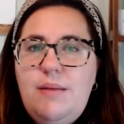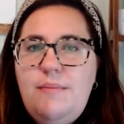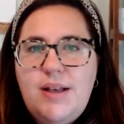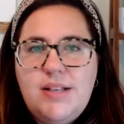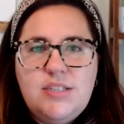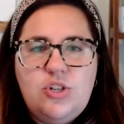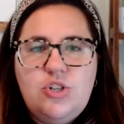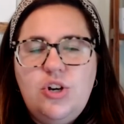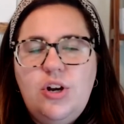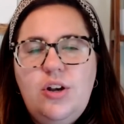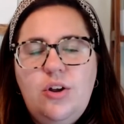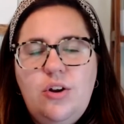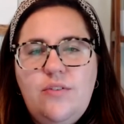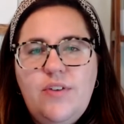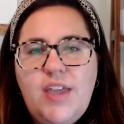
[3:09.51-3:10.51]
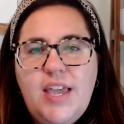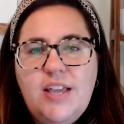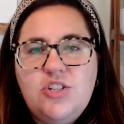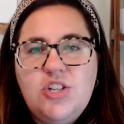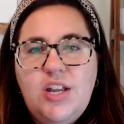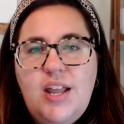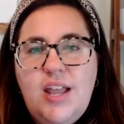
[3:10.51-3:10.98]
a message, or a
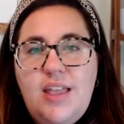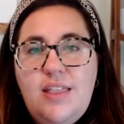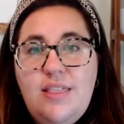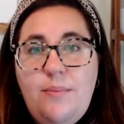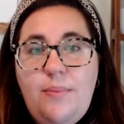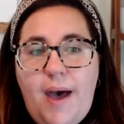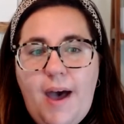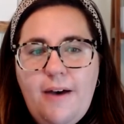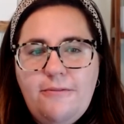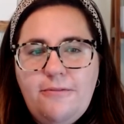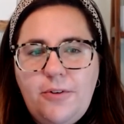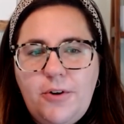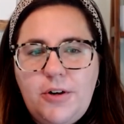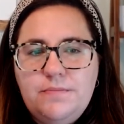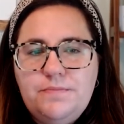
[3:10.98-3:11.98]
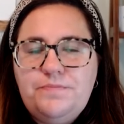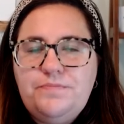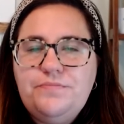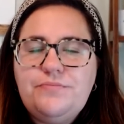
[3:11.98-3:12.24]
notification in the platform.